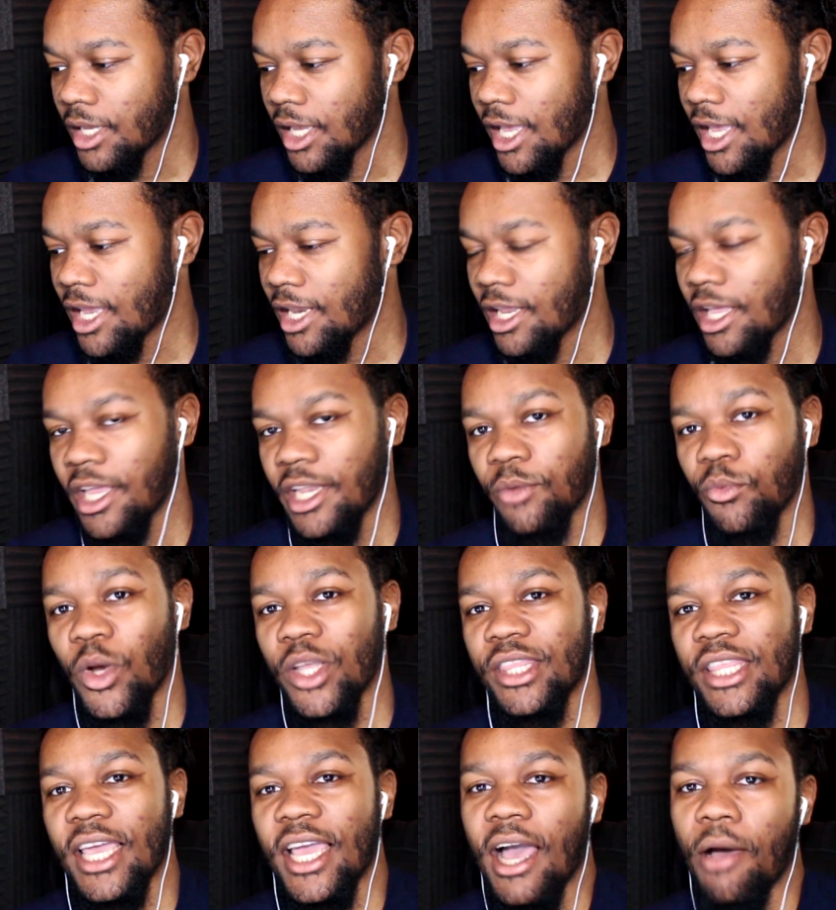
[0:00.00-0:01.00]
And and
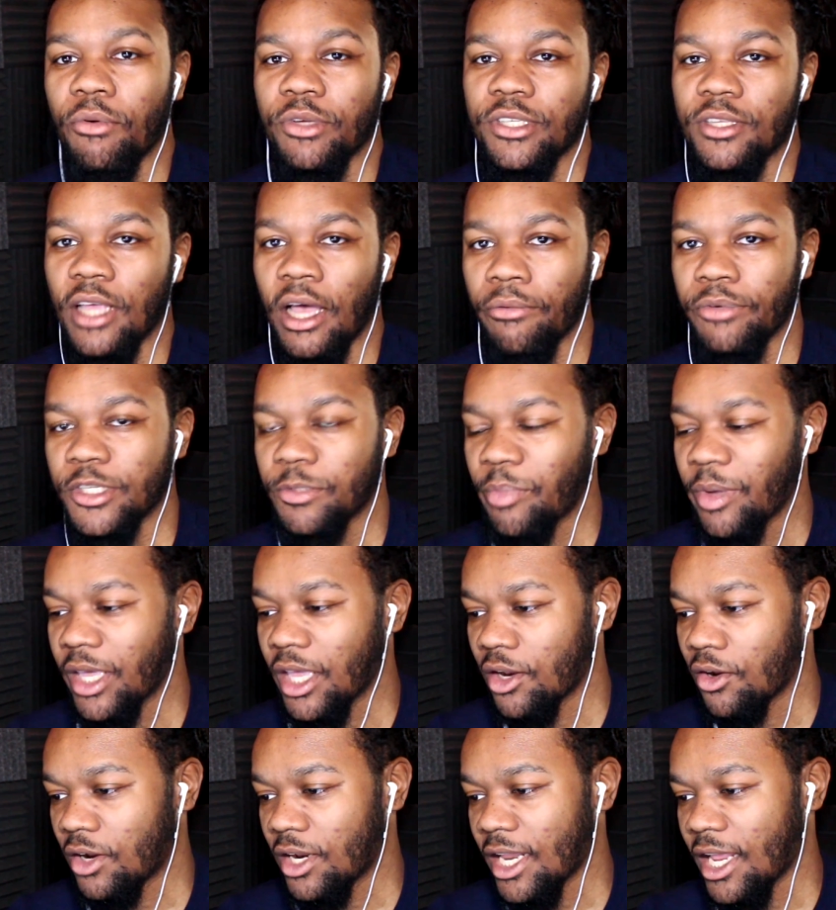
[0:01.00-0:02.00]
one thing I was I was
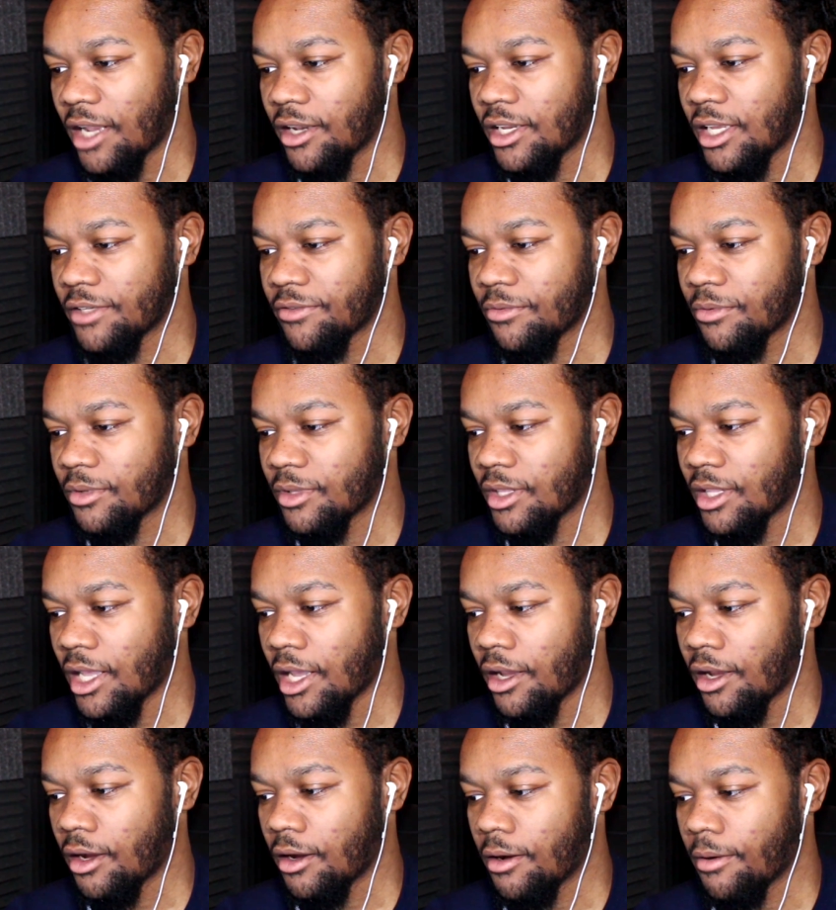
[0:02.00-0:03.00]
speaking on that that,
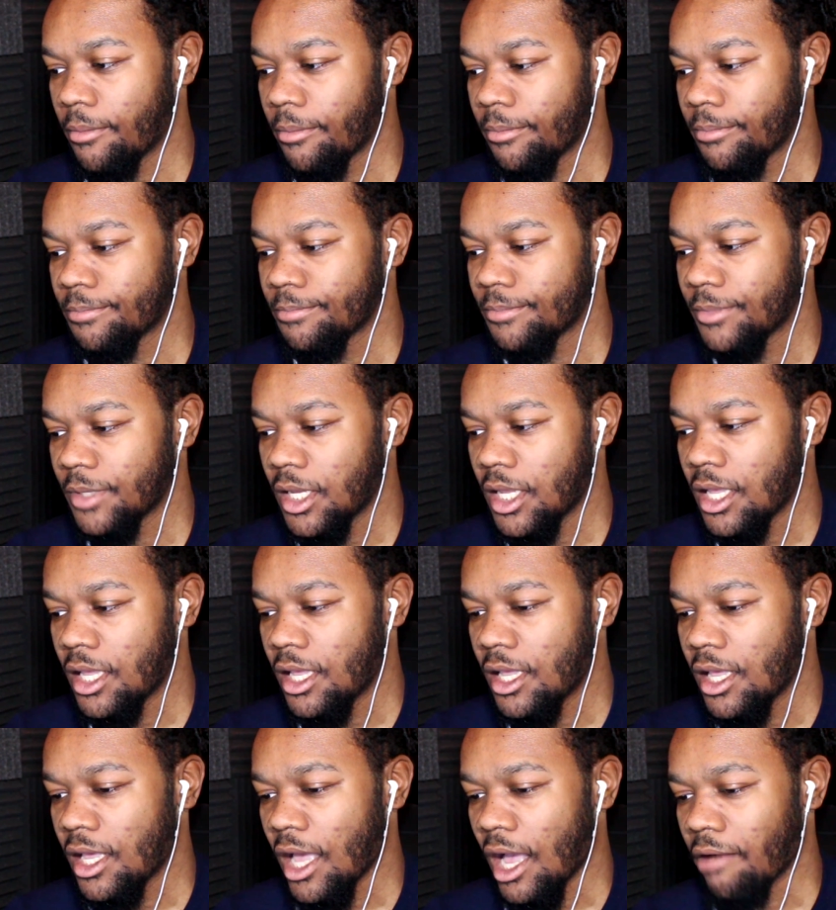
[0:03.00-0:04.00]
that um
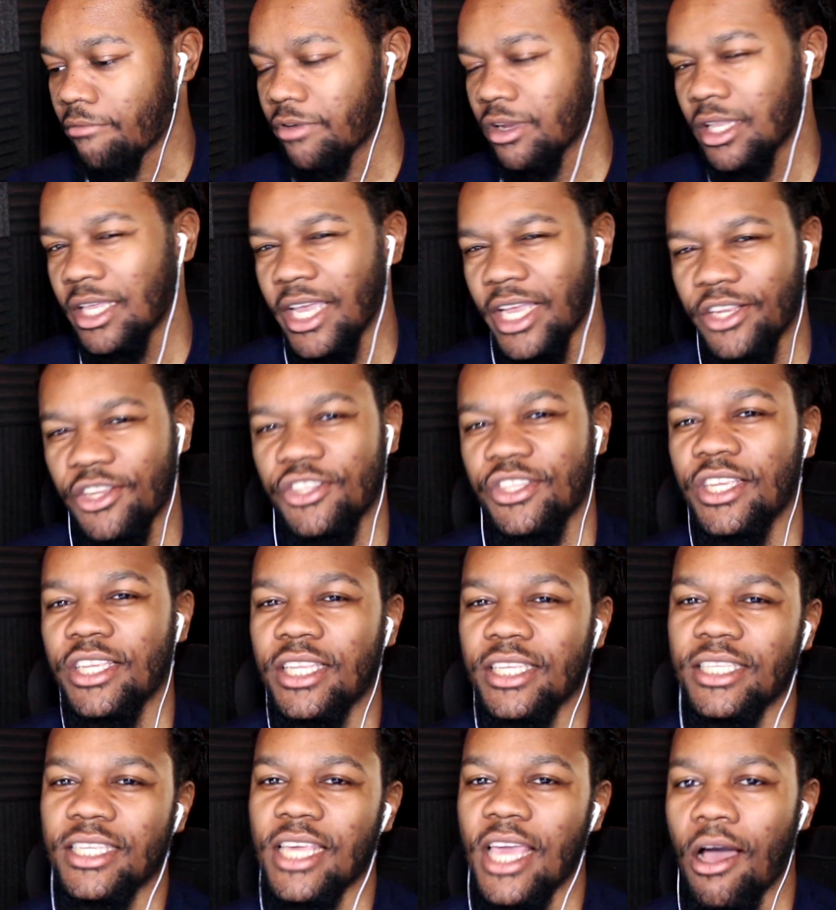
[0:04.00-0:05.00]
I'm really interested
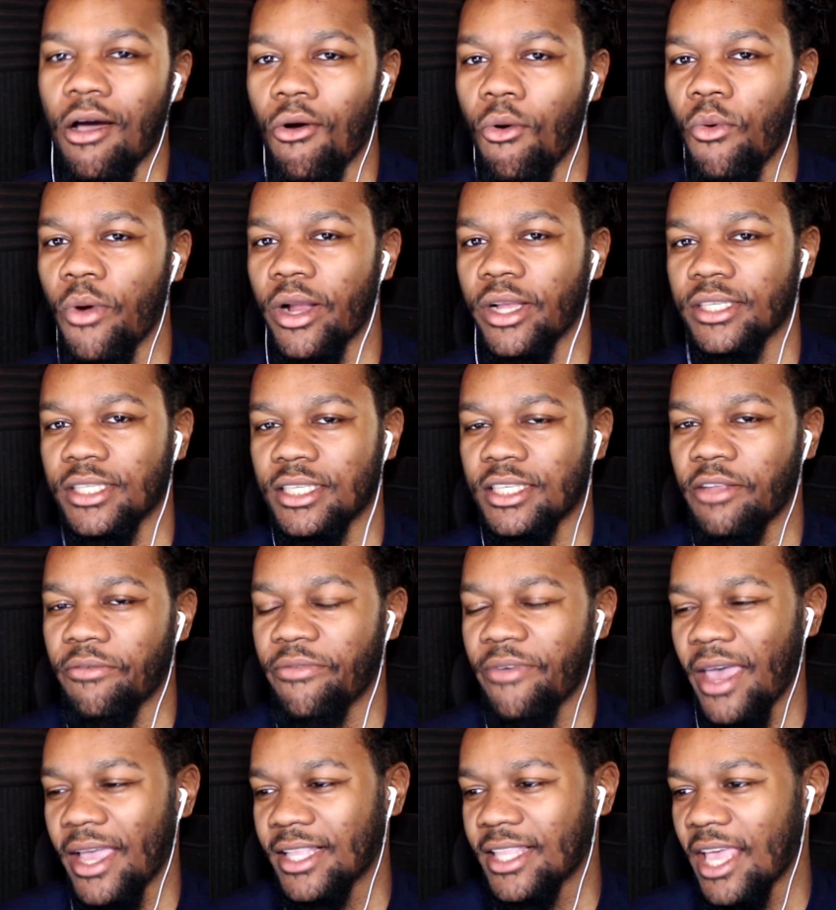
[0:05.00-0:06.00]
to see how it works. It's the
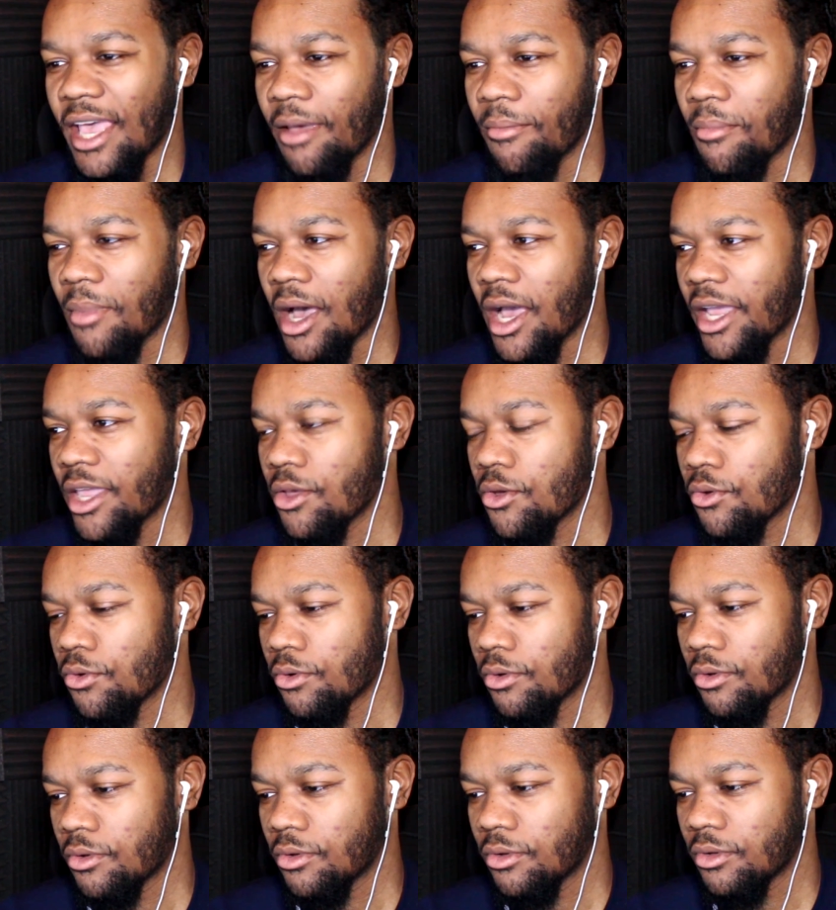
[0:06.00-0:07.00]
fact that Mayu.